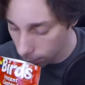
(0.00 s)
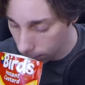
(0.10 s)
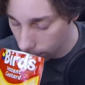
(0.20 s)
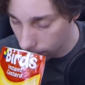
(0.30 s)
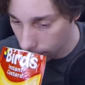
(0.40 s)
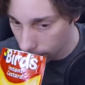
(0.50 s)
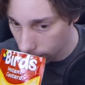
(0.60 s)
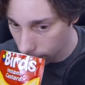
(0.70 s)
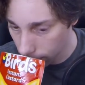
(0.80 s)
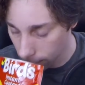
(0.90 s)

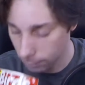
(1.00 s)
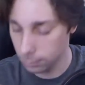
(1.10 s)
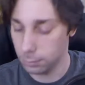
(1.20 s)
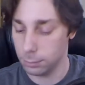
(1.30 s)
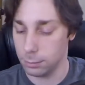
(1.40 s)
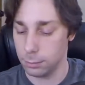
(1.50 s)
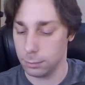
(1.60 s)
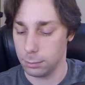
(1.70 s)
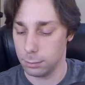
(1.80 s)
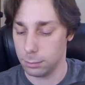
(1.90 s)

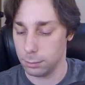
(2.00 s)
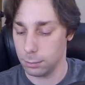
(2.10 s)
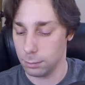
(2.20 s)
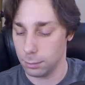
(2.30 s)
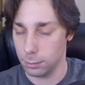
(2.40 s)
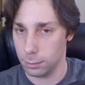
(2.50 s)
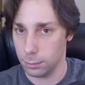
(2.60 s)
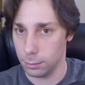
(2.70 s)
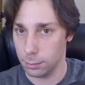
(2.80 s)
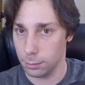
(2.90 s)

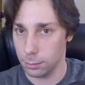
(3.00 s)
Nobody speaks.